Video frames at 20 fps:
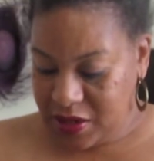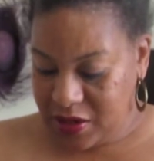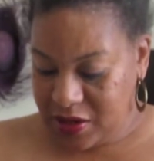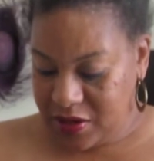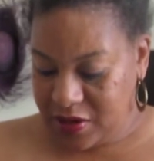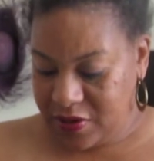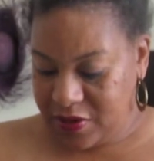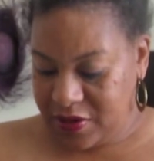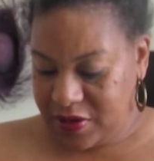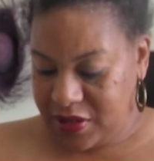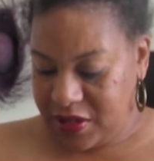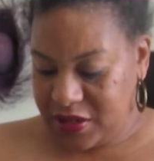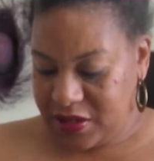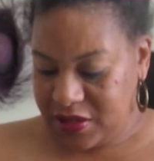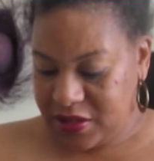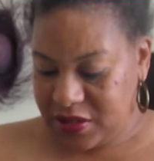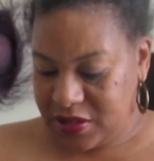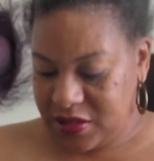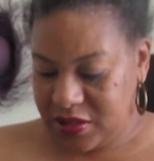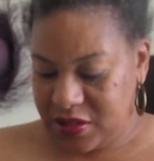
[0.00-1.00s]
Oh, this
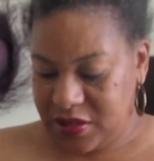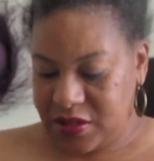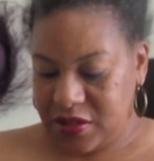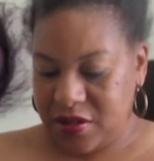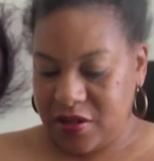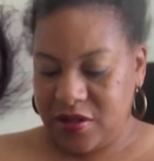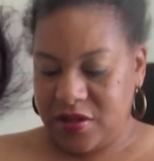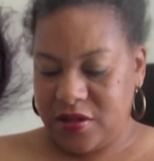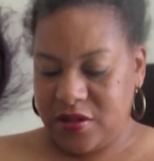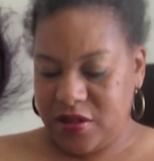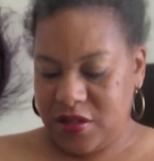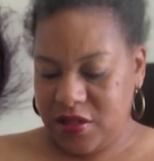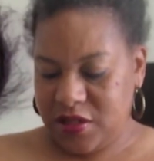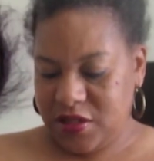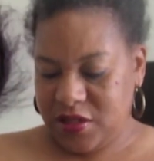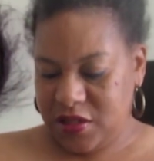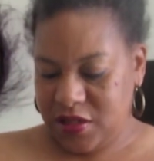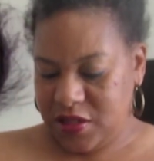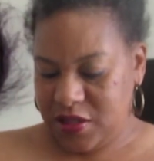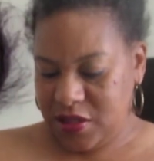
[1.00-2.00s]
is the search.
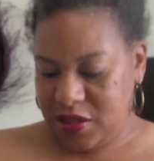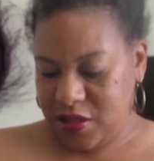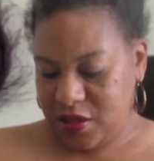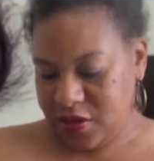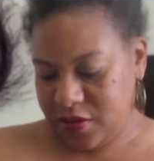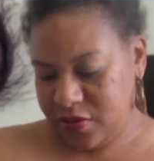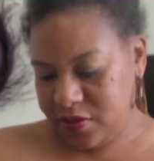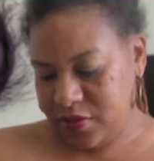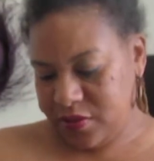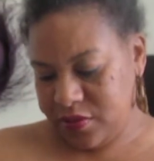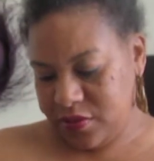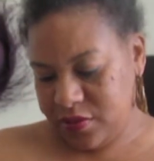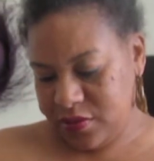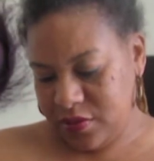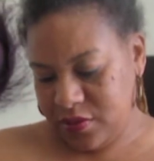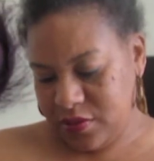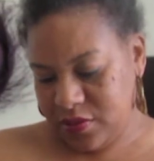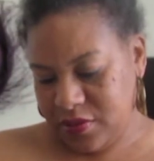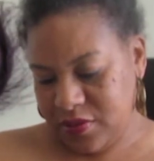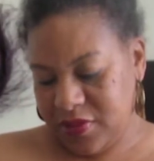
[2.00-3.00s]
This is the.
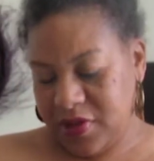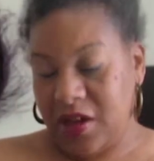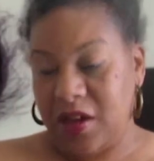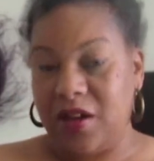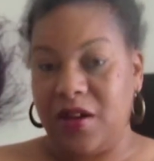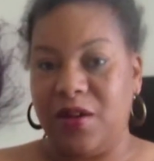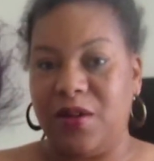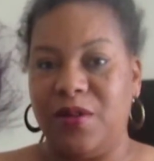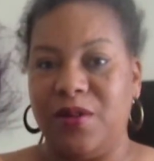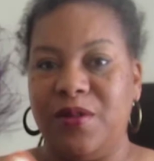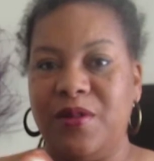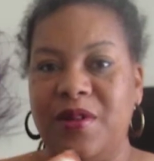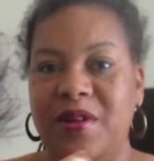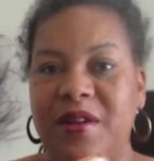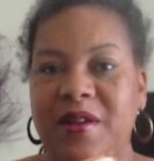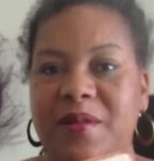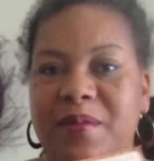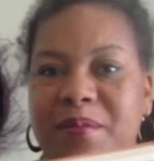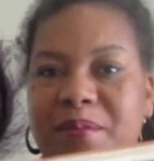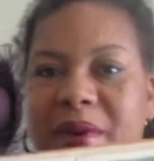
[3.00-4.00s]
Oh,
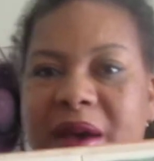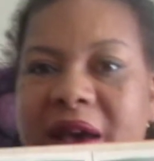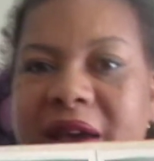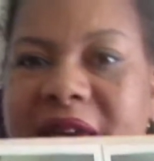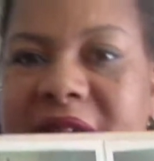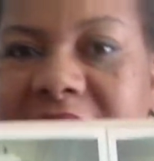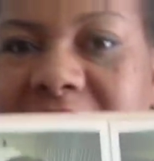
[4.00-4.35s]
back